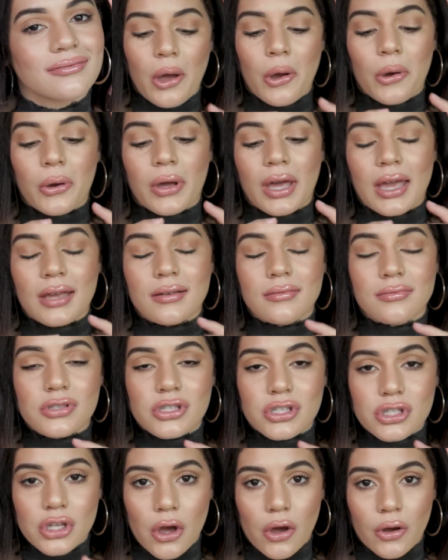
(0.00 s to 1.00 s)
Okay,
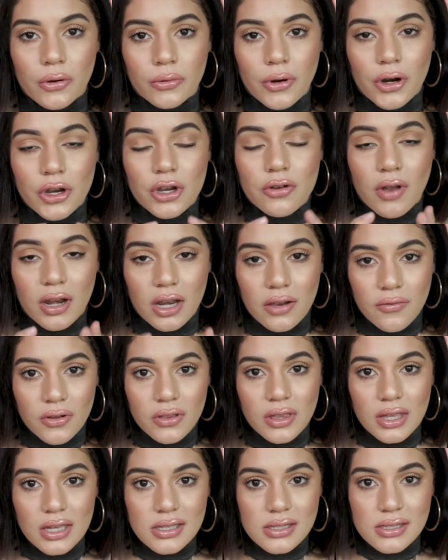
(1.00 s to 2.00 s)
so are you ready for
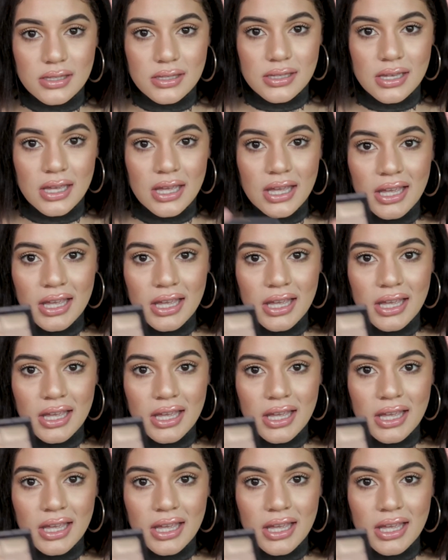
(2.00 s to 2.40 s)
this?